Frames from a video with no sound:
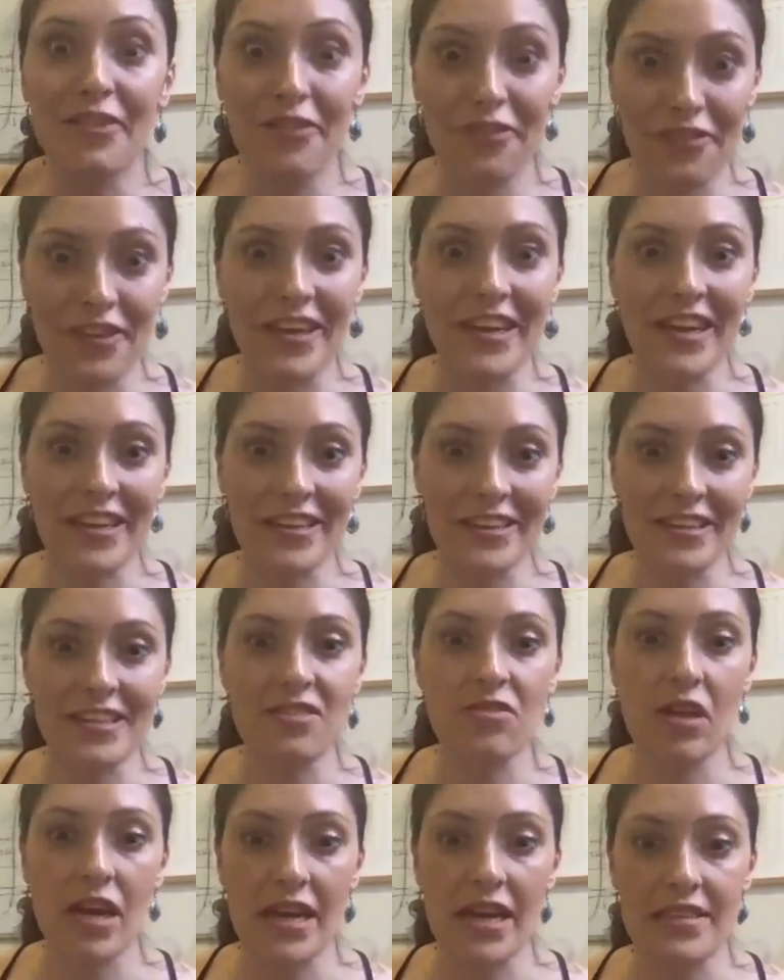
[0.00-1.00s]
And the
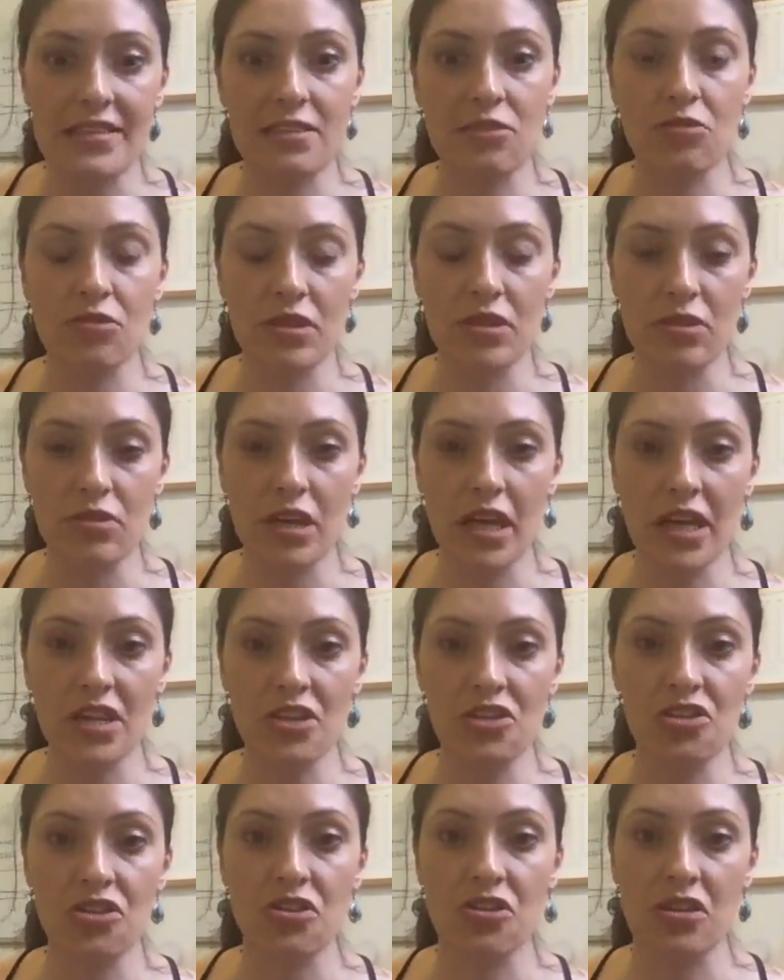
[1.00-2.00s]
other thing, and this
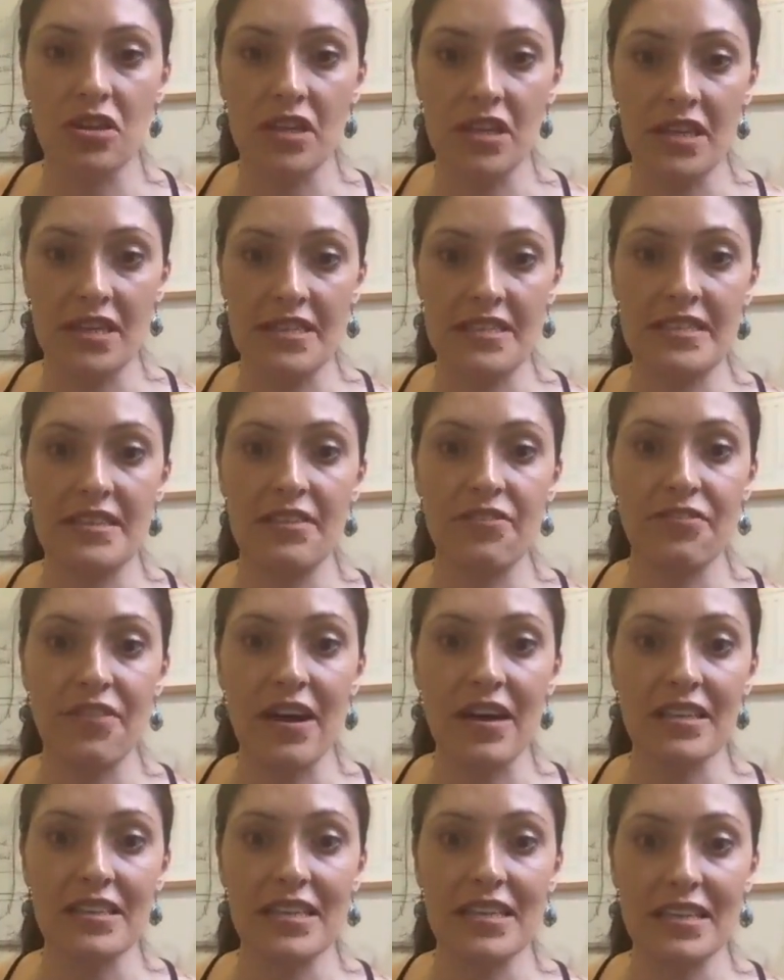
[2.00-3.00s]
relates to education,
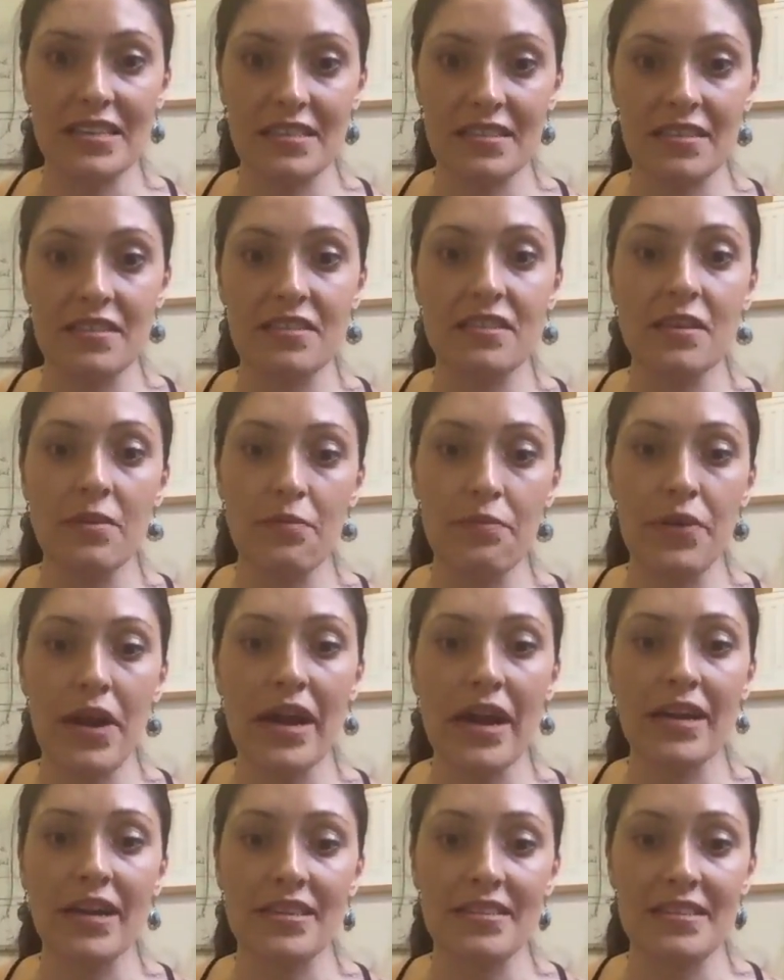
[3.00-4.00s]
is the fact that
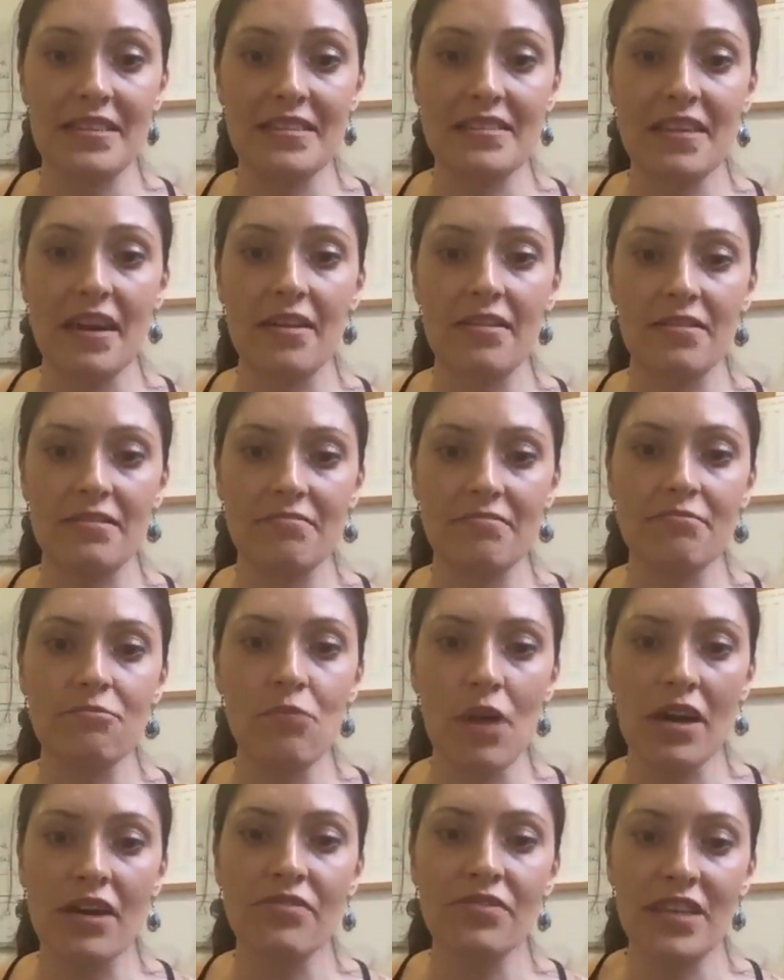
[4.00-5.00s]
teen pregnancies
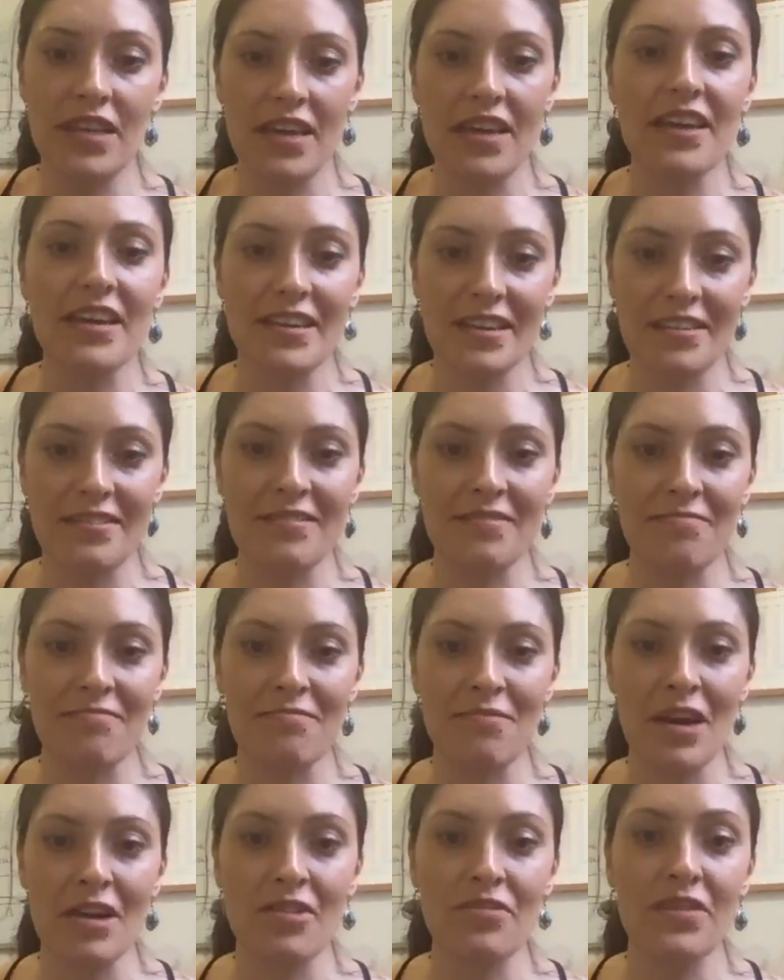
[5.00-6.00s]
are one of the
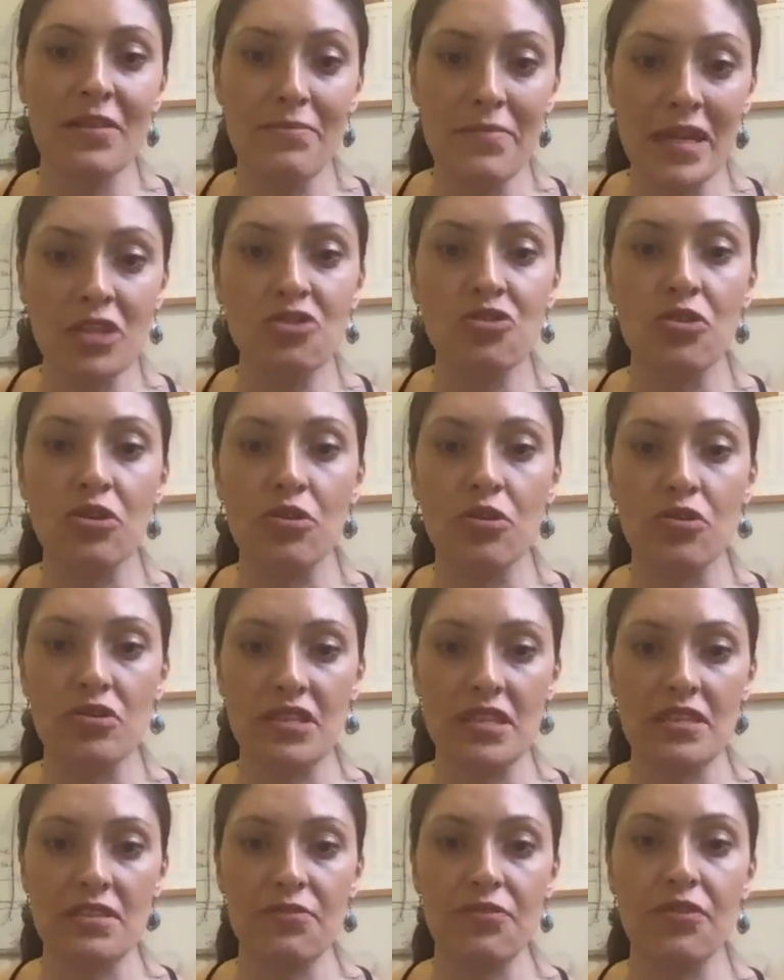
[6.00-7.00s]
major
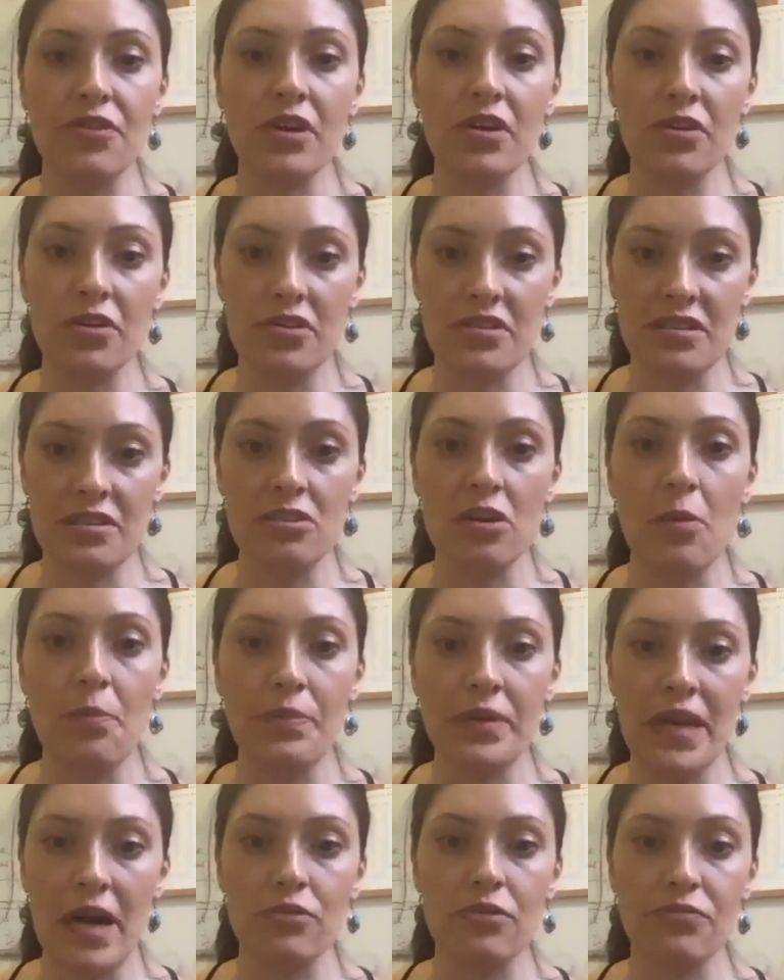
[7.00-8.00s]
causes for girls
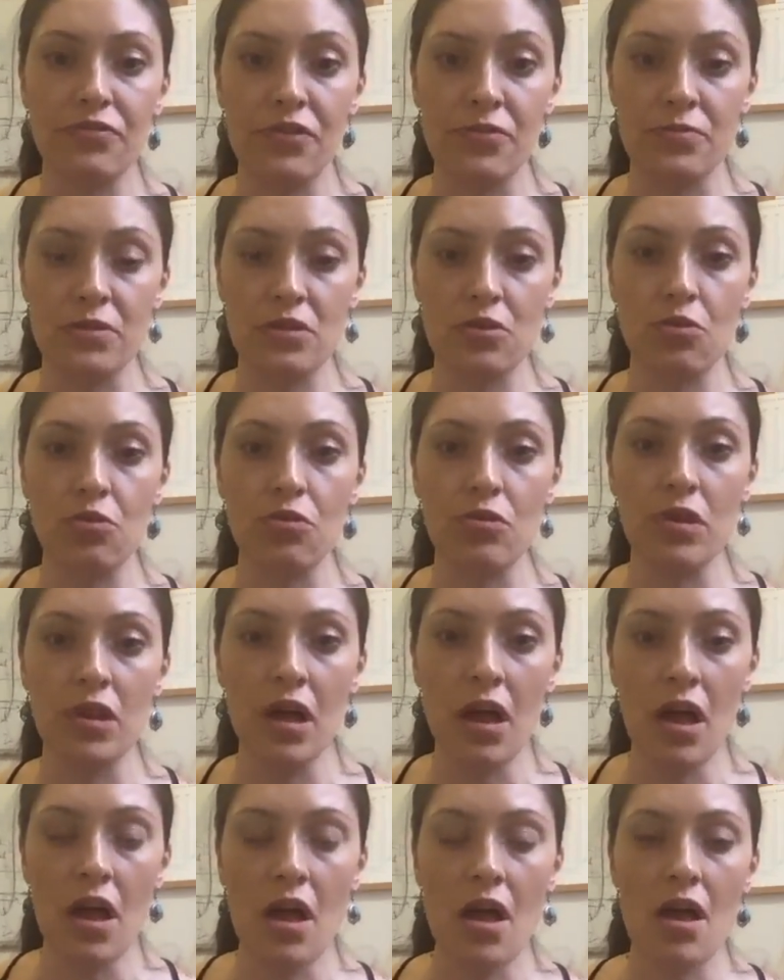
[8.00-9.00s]
dropping out from
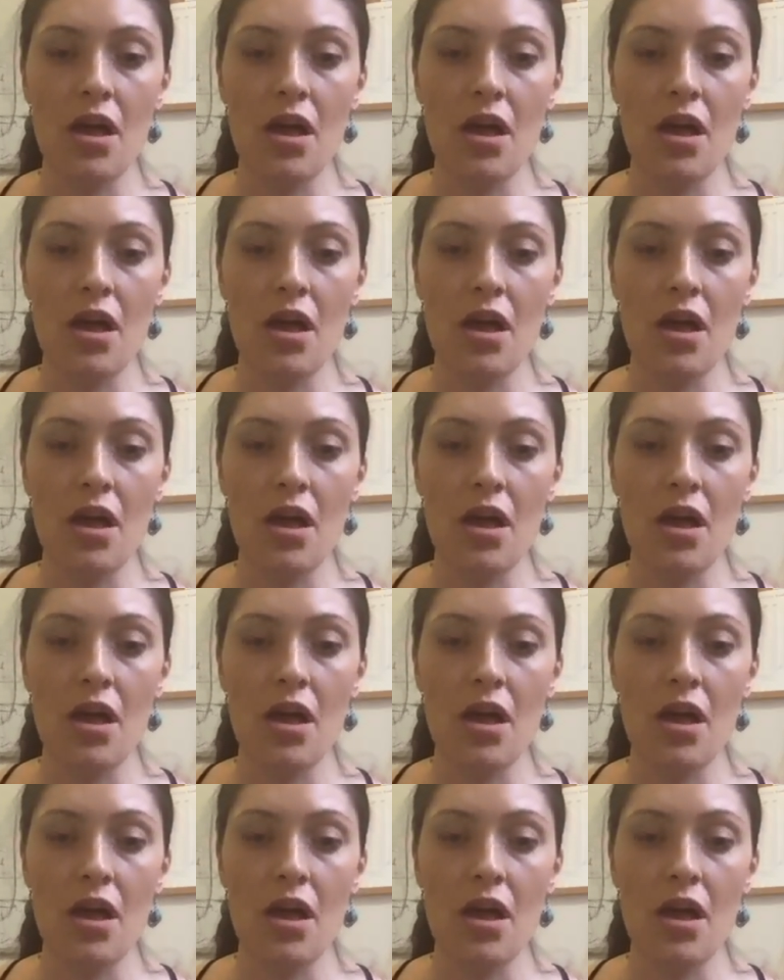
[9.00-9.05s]
school.